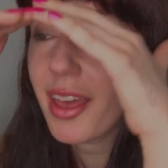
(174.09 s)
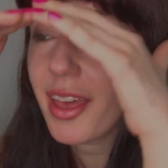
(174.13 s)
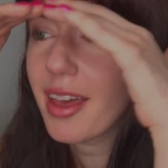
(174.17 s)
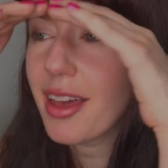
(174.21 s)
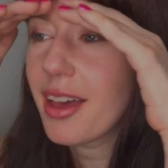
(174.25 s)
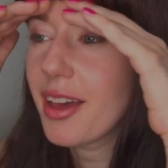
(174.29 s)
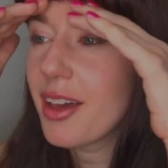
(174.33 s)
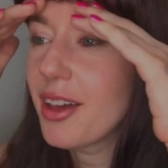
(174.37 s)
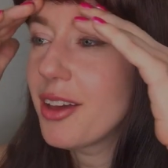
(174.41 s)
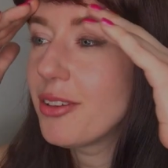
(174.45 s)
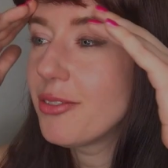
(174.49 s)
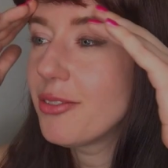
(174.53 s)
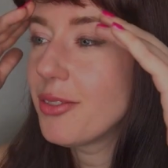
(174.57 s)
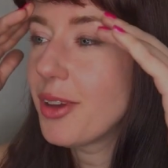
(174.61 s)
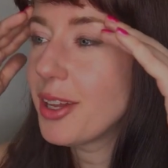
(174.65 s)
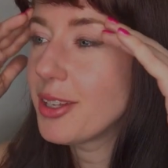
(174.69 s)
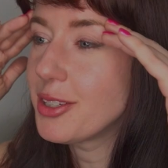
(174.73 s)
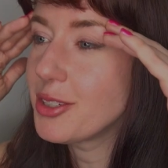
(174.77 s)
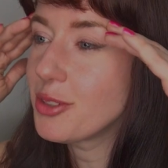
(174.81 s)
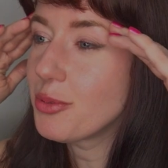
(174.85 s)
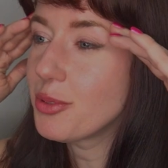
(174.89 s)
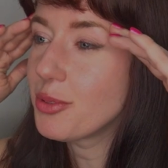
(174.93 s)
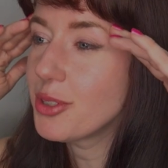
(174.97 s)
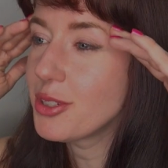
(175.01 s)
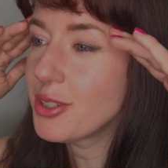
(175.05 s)

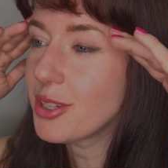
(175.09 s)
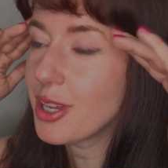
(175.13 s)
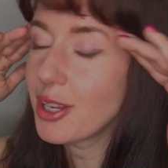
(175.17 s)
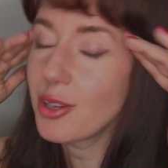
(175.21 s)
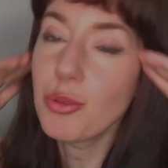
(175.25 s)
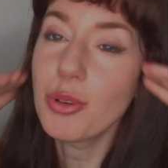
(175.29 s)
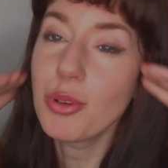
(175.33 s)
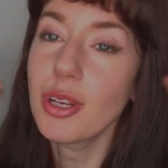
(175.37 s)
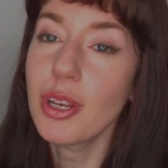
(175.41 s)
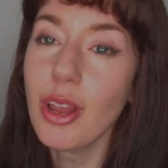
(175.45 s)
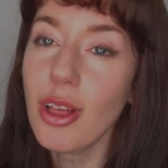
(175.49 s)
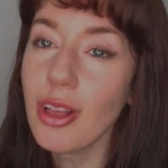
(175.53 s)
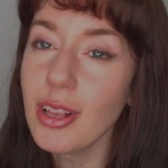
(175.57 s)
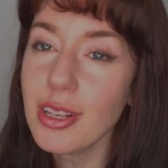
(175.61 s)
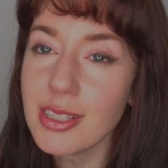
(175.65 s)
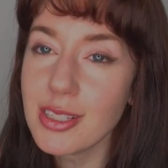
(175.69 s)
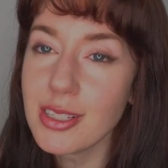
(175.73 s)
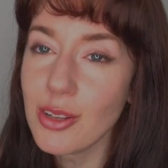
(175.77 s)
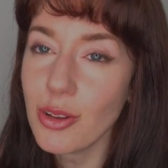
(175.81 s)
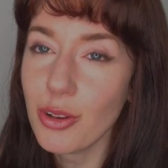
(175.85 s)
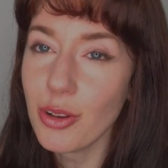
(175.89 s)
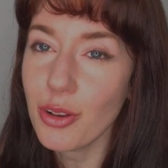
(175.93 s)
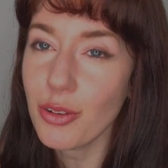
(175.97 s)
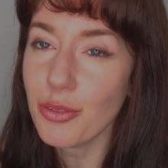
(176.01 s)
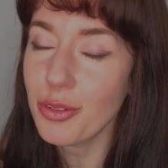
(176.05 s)
and would last
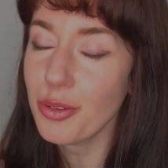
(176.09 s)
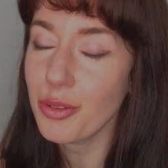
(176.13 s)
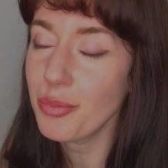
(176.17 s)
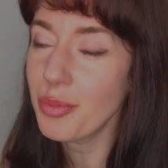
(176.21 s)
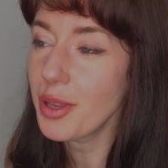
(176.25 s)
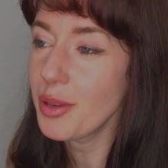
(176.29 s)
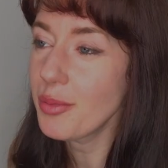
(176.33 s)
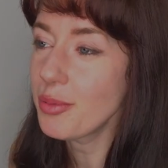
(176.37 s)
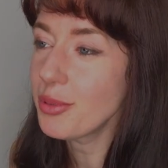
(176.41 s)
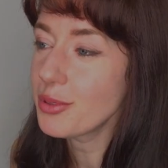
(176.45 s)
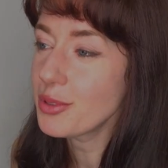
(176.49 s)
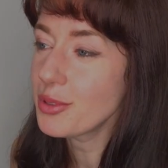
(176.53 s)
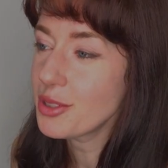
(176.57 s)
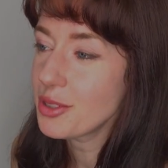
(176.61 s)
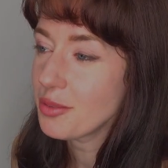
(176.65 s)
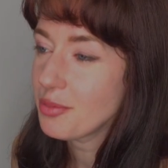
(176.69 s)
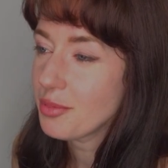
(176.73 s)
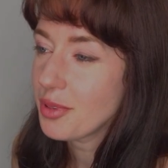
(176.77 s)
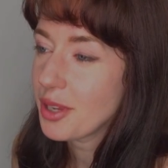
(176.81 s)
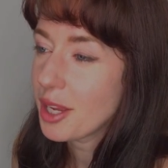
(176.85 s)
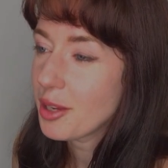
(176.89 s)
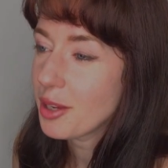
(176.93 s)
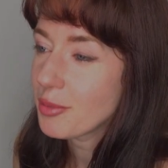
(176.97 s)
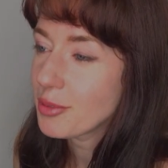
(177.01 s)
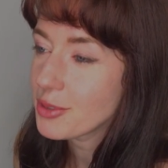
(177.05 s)
longer for people to
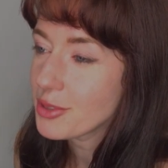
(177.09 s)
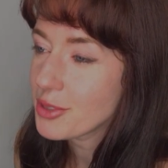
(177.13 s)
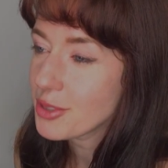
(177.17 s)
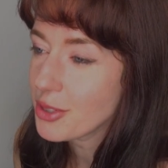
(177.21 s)
be able